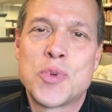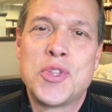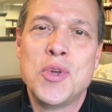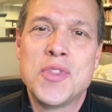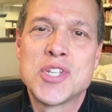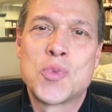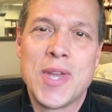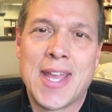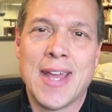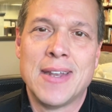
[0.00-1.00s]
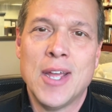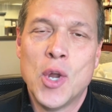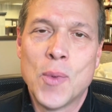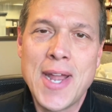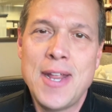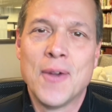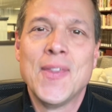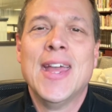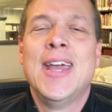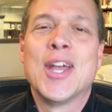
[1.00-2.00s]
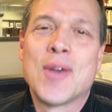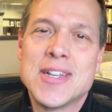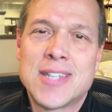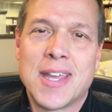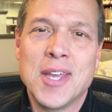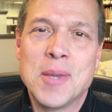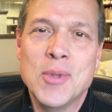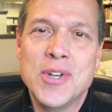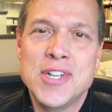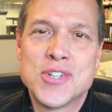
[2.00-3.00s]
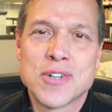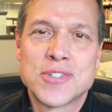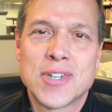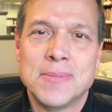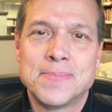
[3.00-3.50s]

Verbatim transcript: with you this weekend right here at Christ the King Community Church.